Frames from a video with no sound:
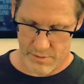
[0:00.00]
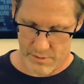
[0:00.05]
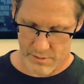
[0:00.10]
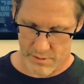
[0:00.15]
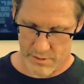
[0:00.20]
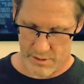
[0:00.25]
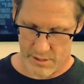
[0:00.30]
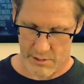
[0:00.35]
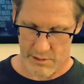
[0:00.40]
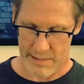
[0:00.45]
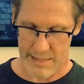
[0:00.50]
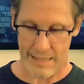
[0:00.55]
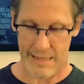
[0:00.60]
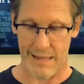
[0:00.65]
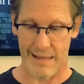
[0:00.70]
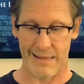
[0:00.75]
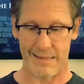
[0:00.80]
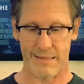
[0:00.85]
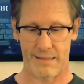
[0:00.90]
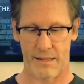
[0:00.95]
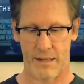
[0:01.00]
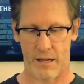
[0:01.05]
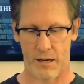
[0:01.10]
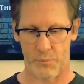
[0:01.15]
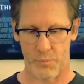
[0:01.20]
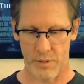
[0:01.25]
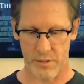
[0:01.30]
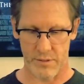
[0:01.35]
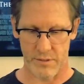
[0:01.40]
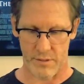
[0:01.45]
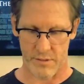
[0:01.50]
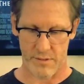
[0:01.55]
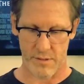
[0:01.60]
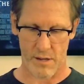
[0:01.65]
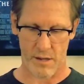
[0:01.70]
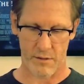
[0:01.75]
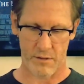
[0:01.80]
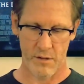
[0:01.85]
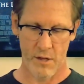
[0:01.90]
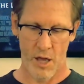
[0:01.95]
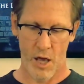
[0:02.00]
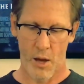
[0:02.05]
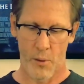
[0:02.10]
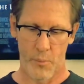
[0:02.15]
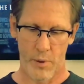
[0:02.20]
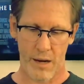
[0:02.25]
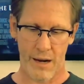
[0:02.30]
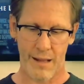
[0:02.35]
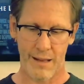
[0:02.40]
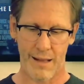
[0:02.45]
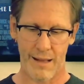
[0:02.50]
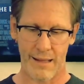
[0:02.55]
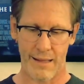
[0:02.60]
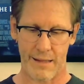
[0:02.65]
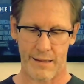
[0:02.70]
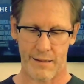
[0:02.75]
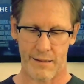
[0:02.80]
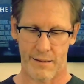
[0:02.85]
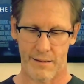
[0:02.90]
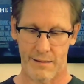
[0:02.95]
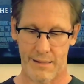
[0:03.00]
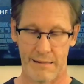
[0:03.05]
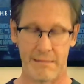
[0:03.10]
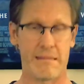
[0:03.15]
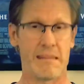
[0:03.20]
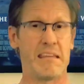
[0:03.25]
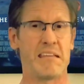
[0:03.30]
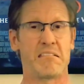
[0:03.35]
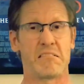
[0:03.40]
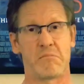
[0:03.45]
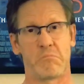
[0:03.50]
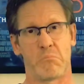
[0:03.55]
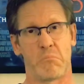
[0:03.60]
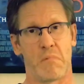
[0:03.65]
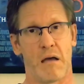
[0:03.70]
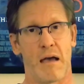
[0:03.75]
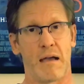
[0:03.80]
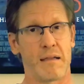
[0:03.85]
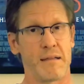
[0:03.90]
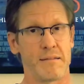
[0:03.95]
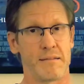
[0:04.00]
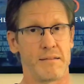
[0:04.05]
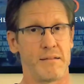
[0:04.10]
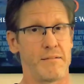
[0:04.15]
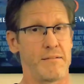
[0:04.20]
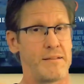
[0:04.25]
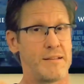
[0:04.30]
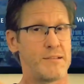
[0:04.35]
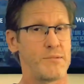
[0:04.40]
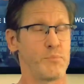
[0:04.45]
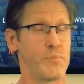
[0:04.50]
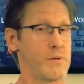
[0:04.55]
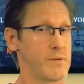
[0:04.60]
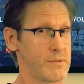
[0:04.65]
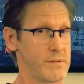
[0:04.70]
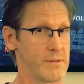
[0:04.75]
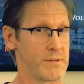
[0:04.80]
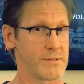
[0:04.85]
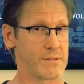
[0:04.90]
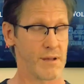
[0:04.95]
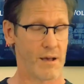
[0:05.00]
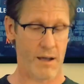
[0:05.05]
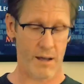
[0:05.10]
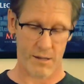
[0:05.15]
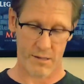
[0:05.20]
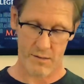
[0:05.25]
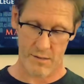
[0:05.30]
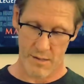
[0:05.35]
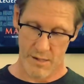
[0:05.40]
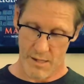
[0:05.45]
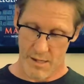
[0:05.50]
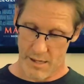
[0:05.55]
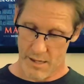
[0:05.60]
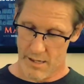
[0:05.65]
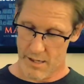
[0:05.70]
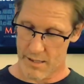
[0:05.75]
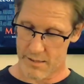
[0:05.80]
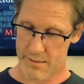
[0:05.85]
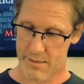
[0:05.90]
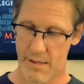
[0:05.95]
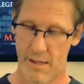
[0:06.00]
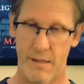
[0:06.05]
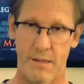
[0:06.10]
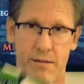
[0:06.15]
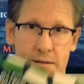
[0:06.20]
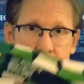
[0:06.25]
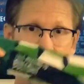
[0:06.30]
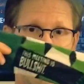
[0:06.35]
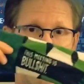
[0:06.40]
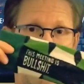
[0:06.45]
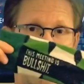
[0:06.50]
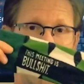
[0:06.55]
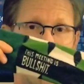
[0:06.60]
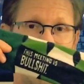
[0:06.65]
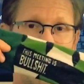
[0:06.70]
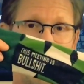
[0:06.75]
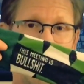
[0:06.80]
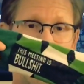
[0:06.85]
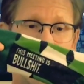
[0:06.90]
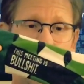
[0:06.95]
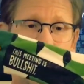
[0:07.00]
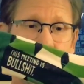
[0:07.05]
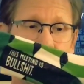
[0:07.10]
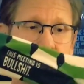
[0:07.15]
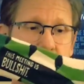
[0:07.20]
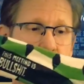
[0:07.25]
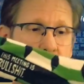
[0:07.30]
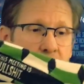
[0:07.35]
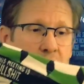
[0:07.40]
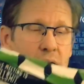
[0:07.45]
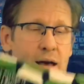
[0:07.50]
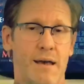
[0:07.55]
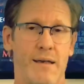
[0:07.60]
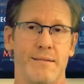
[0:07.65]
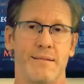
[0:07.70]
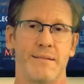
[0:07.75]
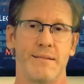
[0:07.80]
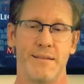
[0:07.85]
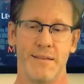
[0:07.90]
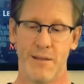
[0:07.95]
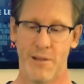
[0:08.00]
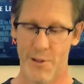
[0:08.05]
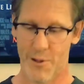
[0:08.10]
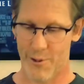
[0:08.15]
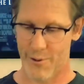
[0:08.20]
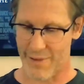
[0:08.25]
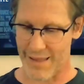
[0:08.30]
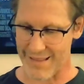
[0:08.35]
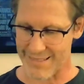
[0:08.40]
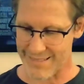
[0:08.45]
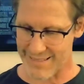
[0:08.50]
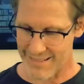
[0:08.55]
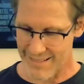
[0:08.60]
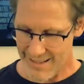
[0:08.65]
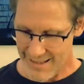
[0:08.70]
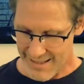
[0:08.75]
he likes a lot of business socks. But I like these. I consider these business socks, and it says this meeting is BS.